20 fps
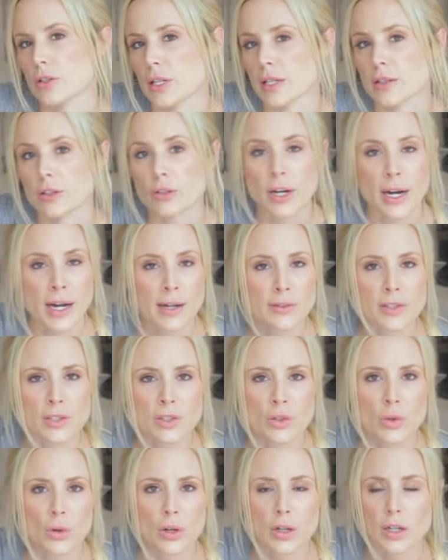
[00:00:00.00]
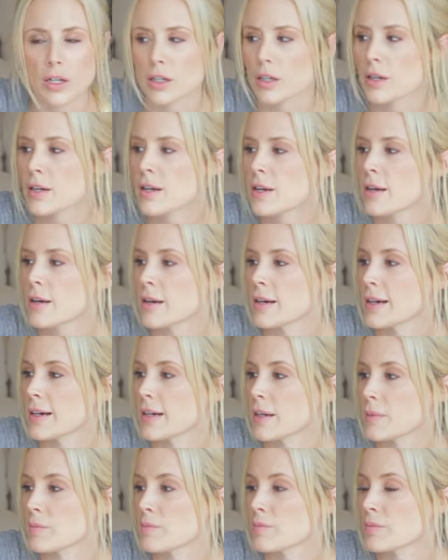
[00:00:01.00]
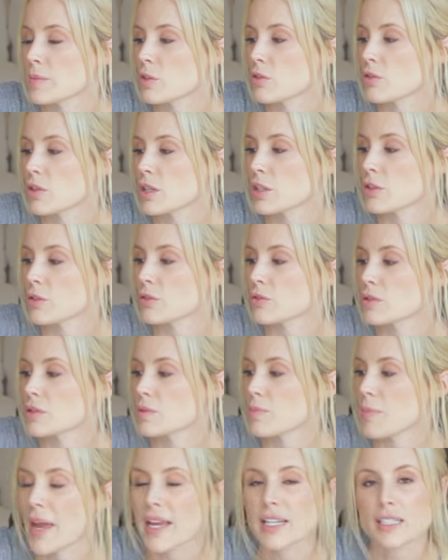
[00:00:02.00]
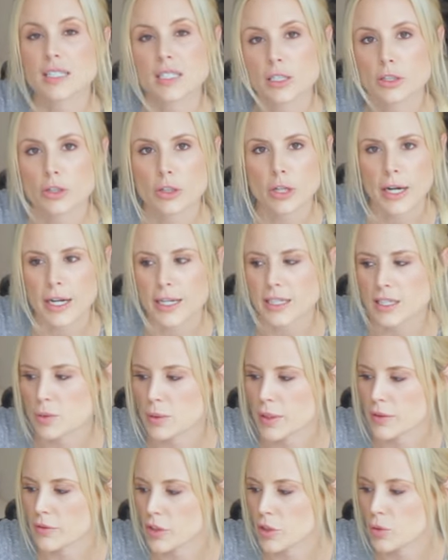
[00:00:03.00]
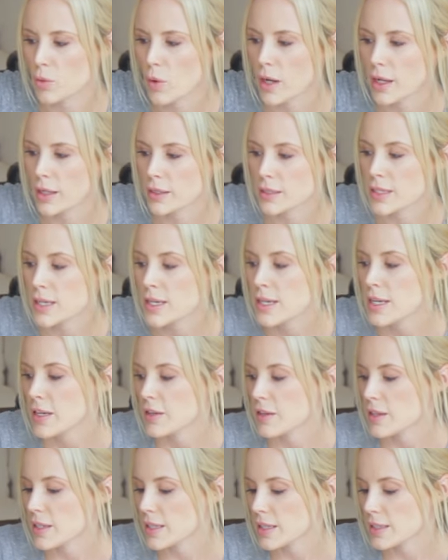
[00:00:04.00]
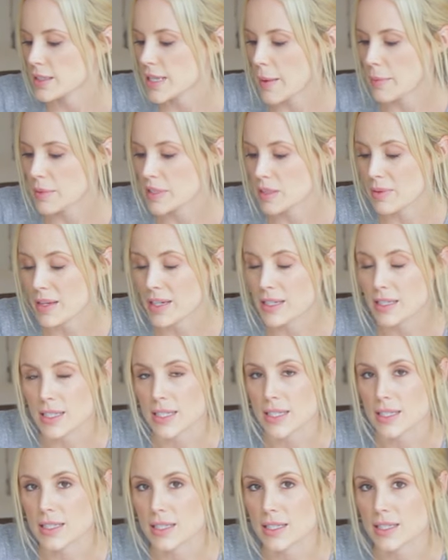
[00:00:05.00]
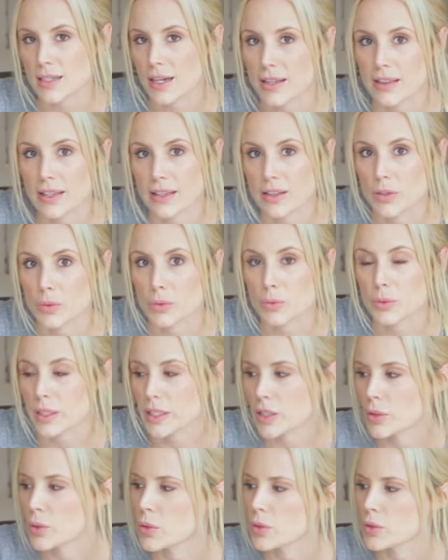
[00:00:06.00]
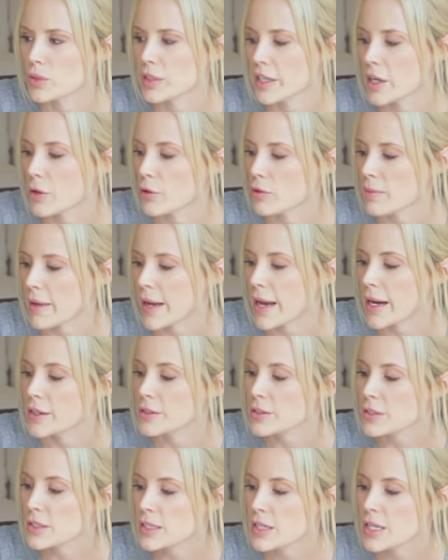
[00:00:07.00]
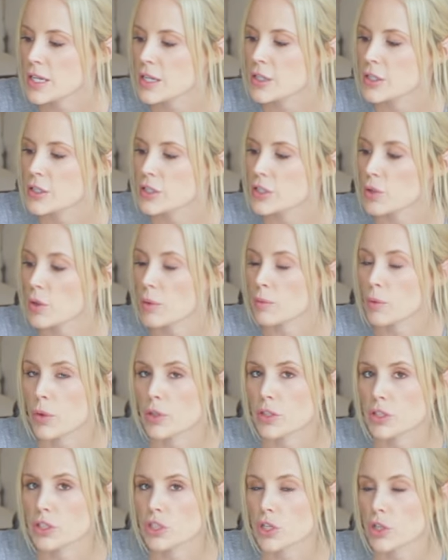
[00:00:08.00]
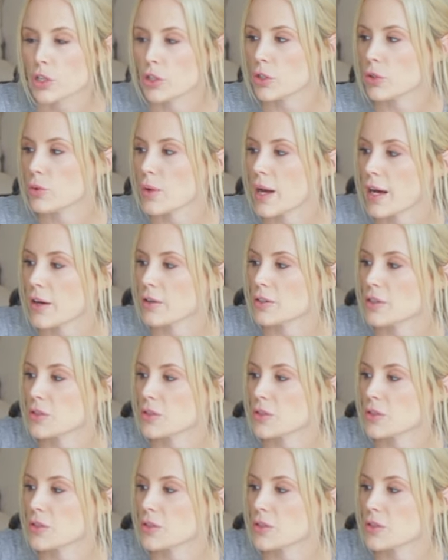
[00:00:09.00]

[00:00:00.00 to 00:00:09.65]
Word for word: get at the craft store, um, you can use painted crates, whatever you want. These happen to be antiques. I think they're really cool and they go with my house. So I'm going to show you how